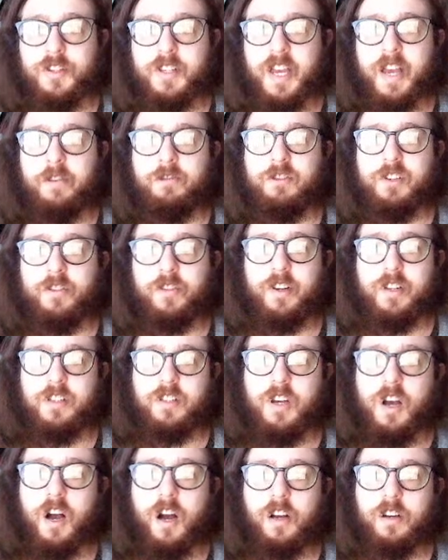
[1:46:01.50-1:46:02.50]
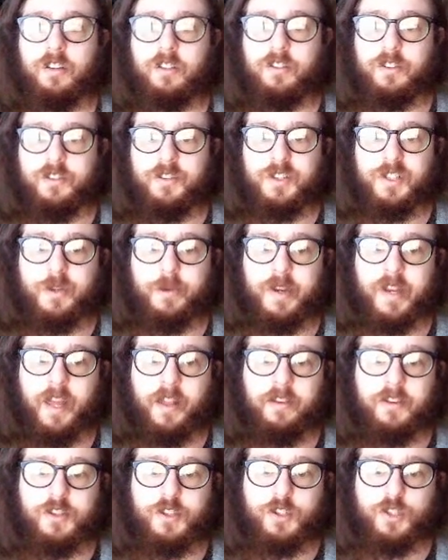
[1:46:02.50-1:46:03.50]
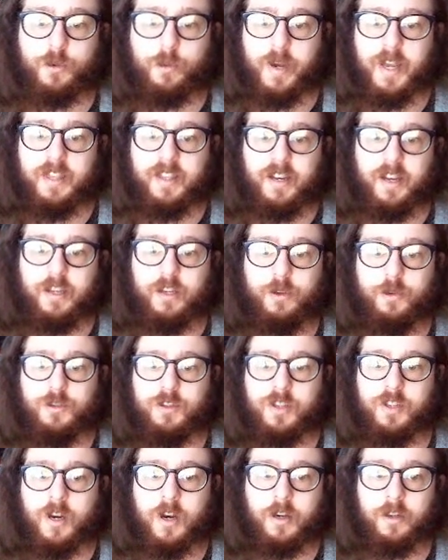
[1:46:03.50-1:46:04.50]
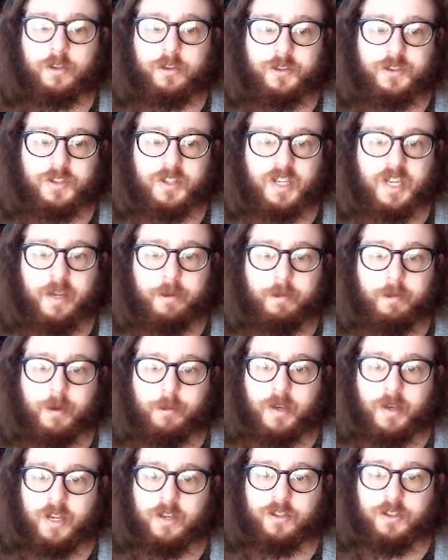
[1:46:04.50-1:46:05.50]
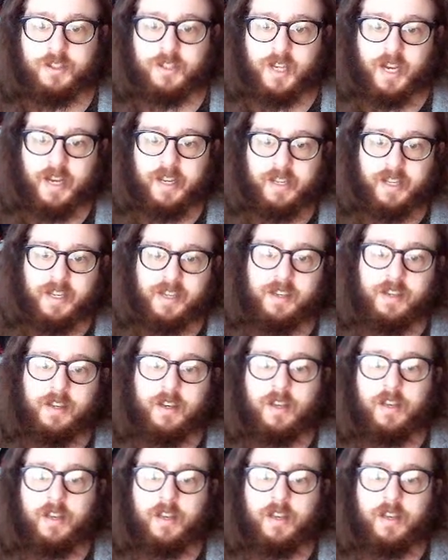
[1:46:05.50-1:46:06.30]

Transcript: I have different toggles. So again, this is a way that I use toggles to keep my pages tidy.